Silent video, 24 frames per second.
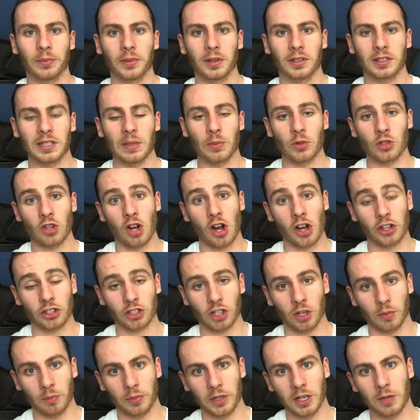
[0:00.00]
His name was
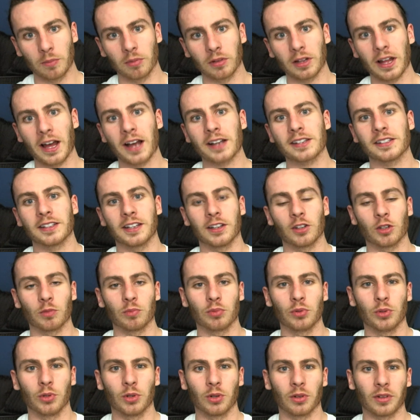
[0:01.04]
Oscar, big black standard
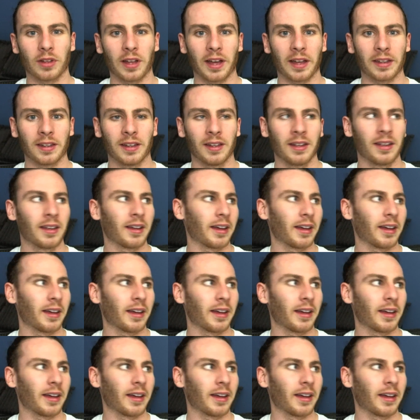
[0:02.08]
poodle that,